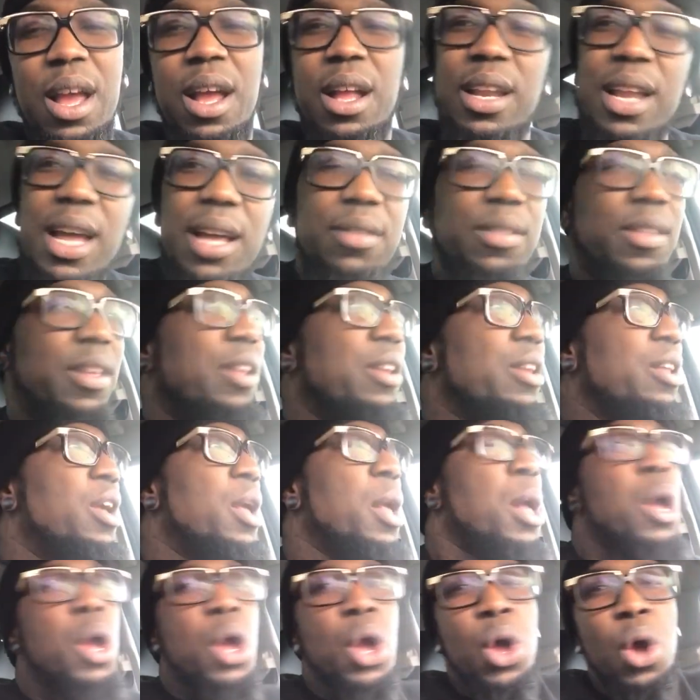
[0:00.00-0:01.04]
Listen,
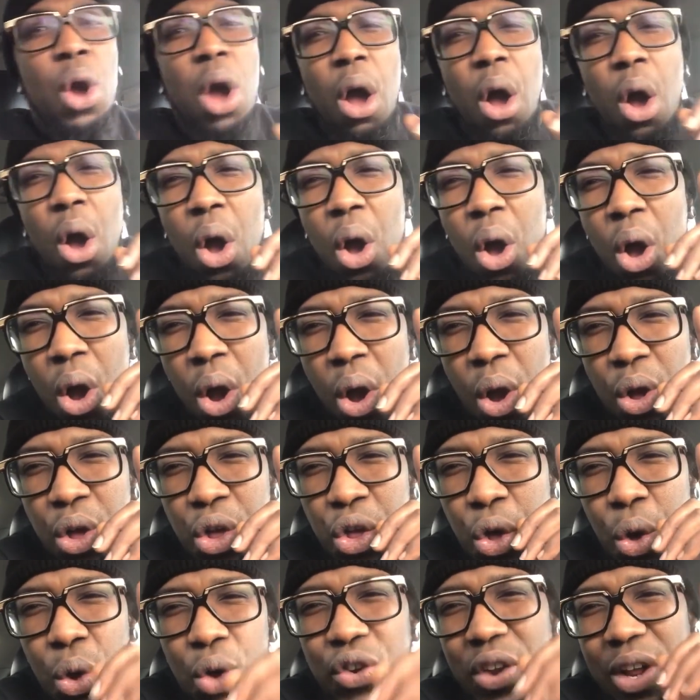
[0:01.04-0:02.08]

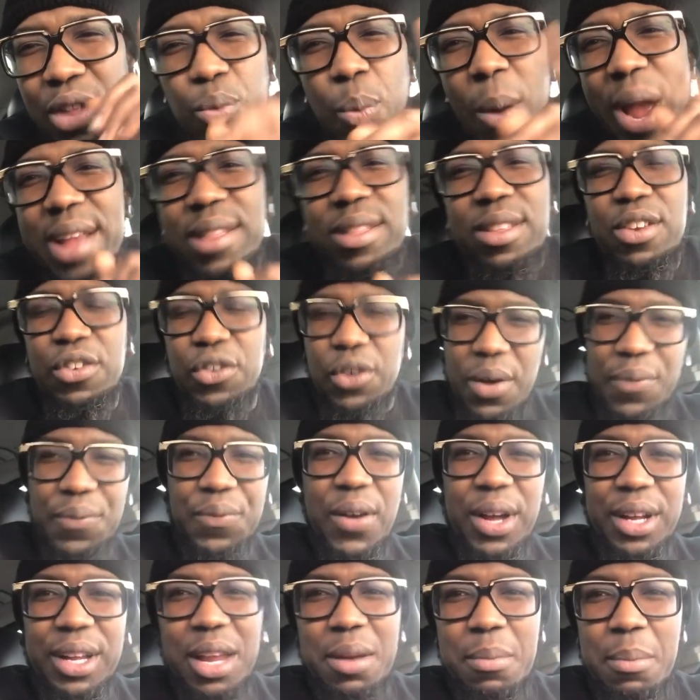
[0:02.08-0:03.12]
you just wasted your
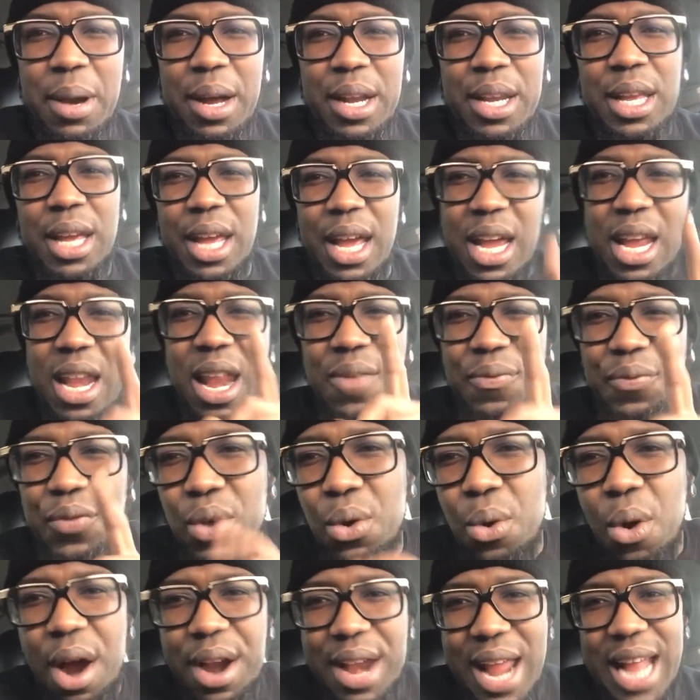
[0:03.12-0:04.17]
fucking money. And if
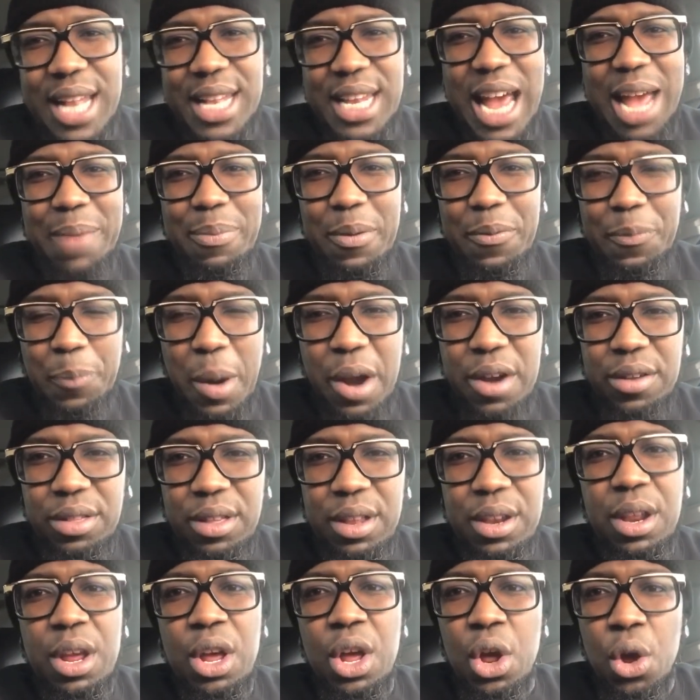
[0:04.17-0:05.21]
you are that type of
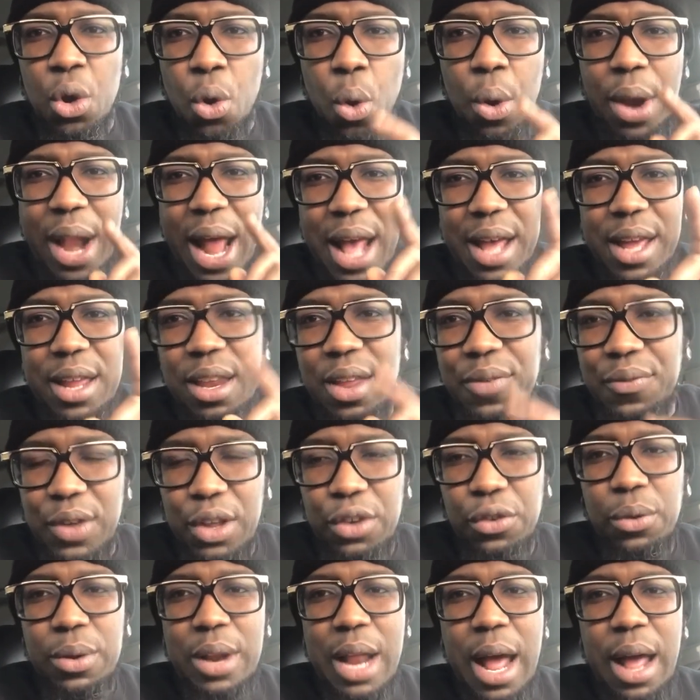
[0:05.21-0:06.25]
person or that
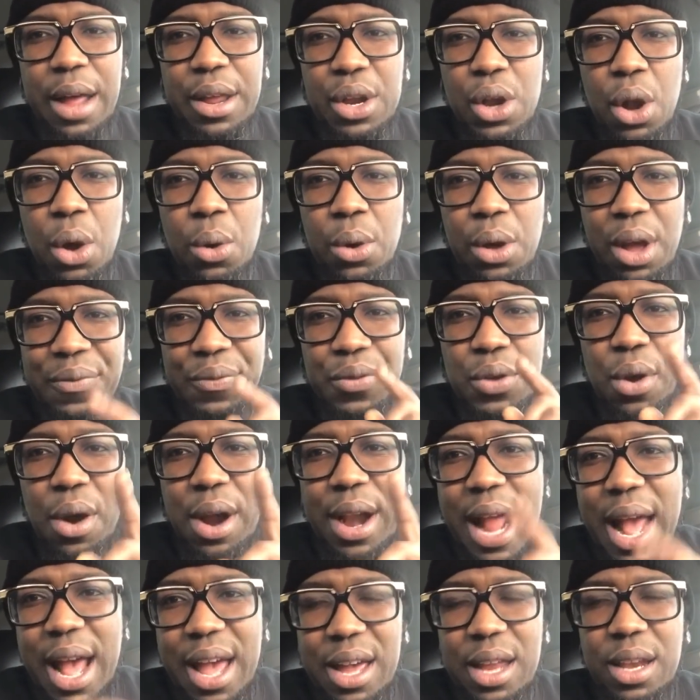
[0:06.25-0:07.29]
individual that, you know, if you are
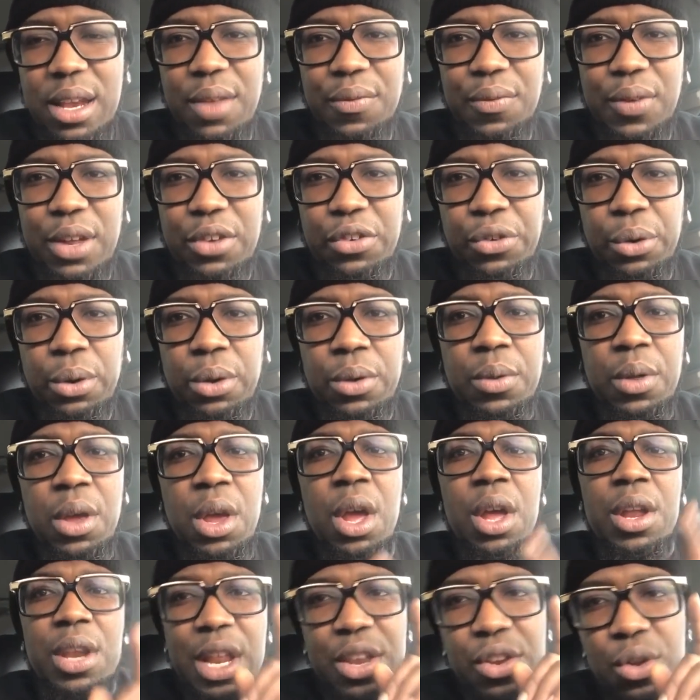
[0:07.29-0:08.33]
that individual,
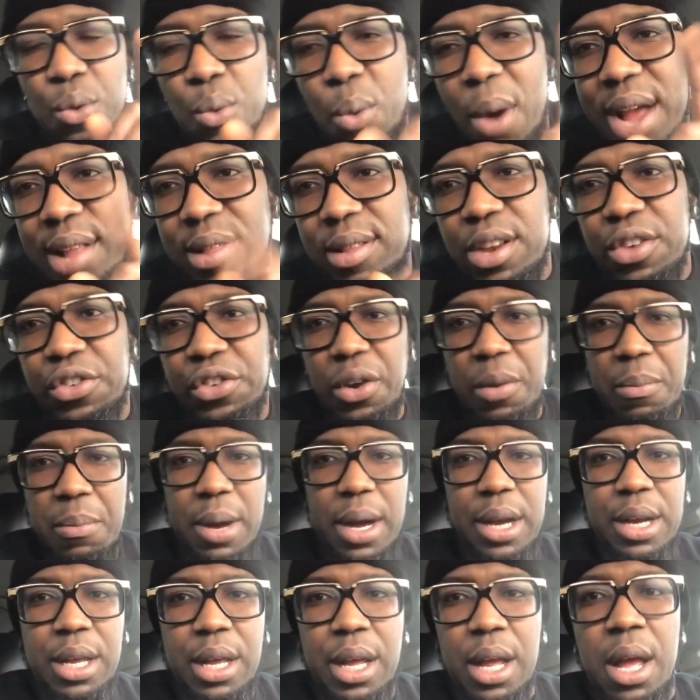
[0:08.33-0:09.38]
then you wasted your
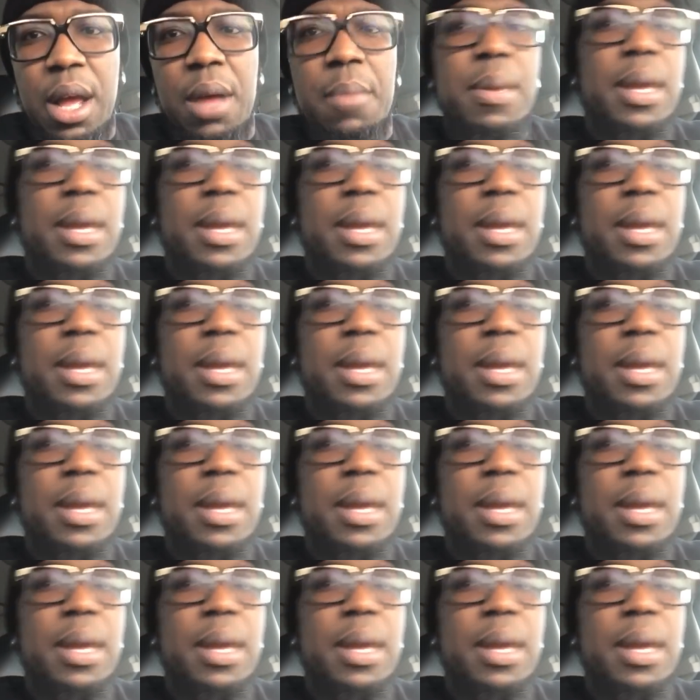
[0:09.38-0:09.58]
money.